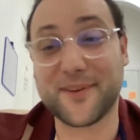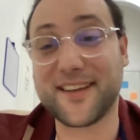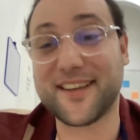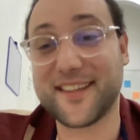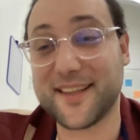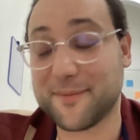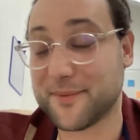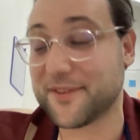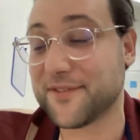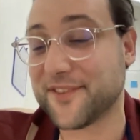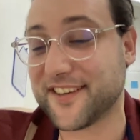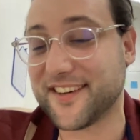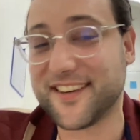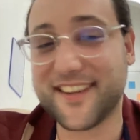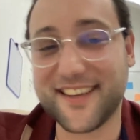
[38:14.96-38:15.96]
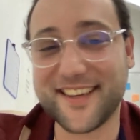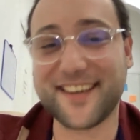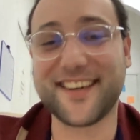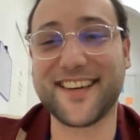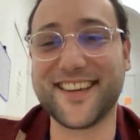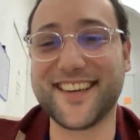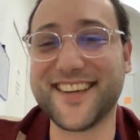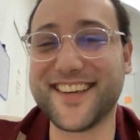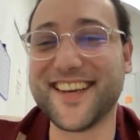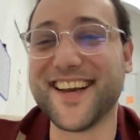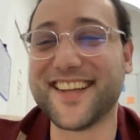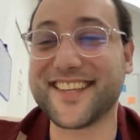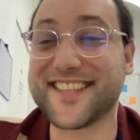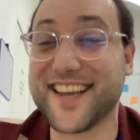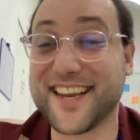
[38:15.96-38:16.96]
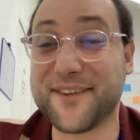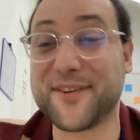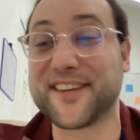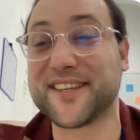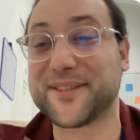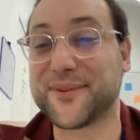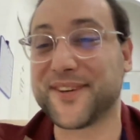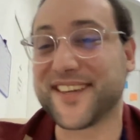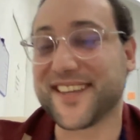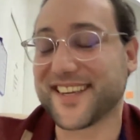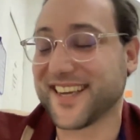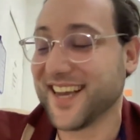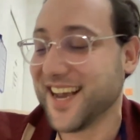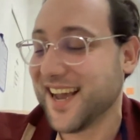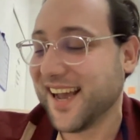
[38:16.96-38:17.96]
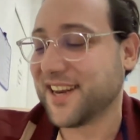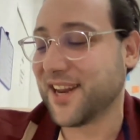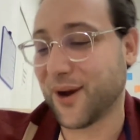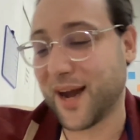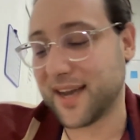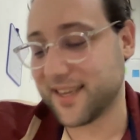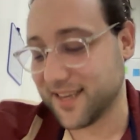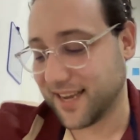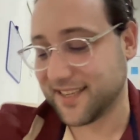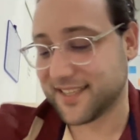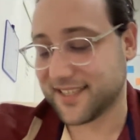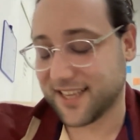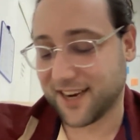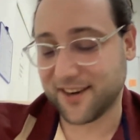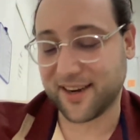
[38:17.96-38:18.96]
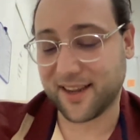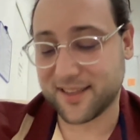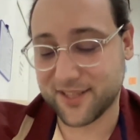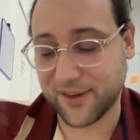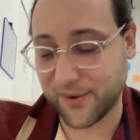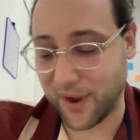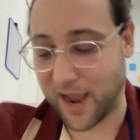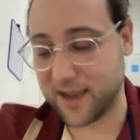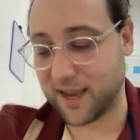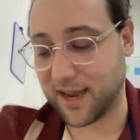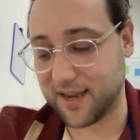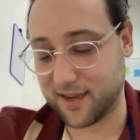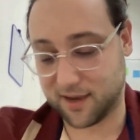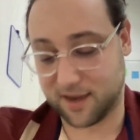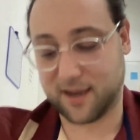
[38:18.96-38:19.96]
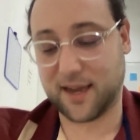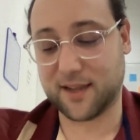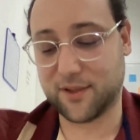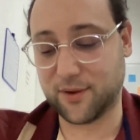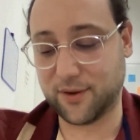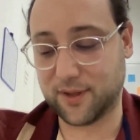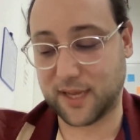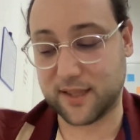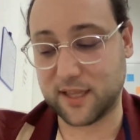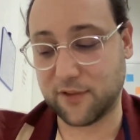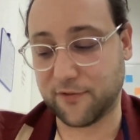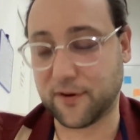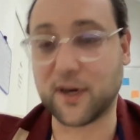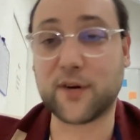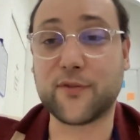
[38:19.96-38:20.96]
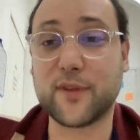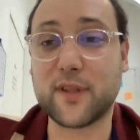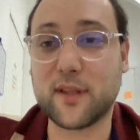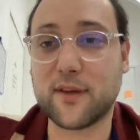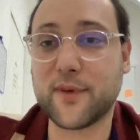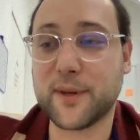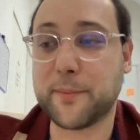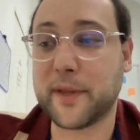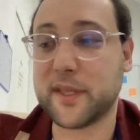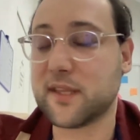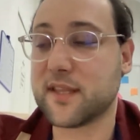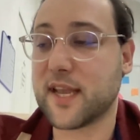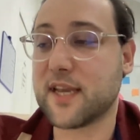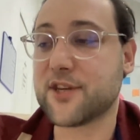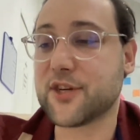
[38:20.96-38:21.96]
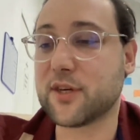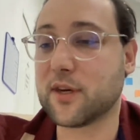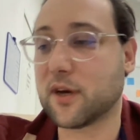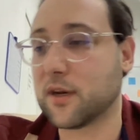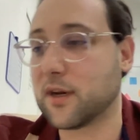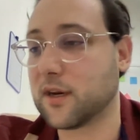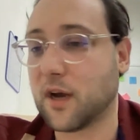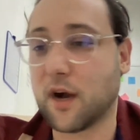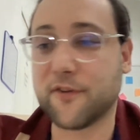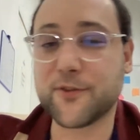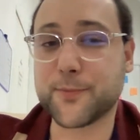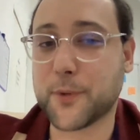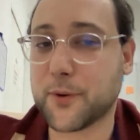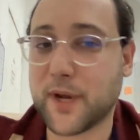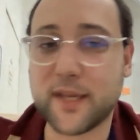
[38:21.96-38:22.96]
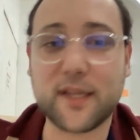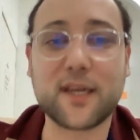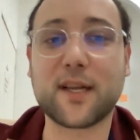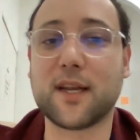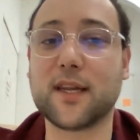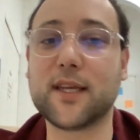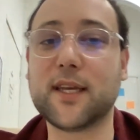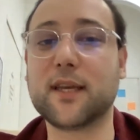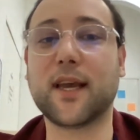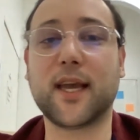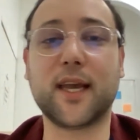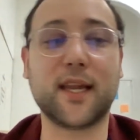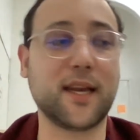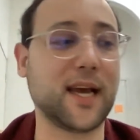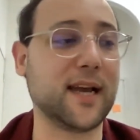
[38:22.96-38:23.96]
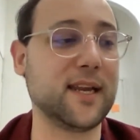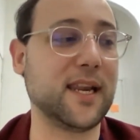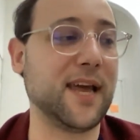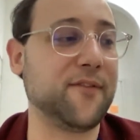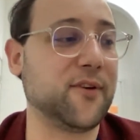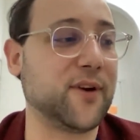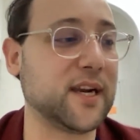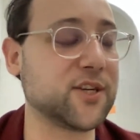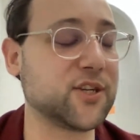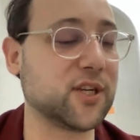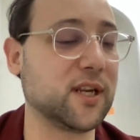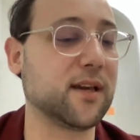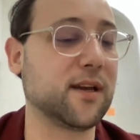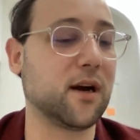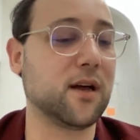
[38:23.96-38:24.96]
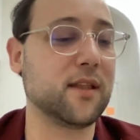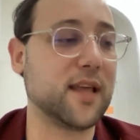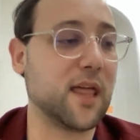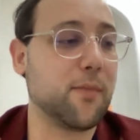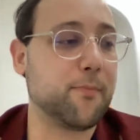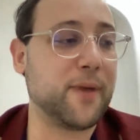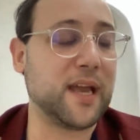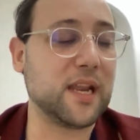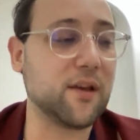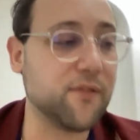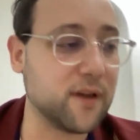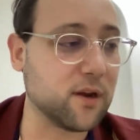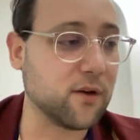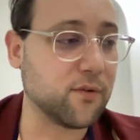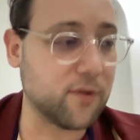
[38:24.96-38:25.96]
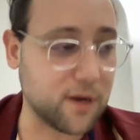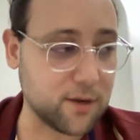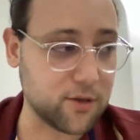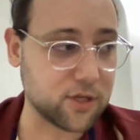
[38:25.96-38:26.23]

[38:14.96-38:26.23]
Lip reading: That'd be fun. That's like having a drink. No, I started, so I did flirt with meditation on and off sporadically, and I never actually got that benefit of it.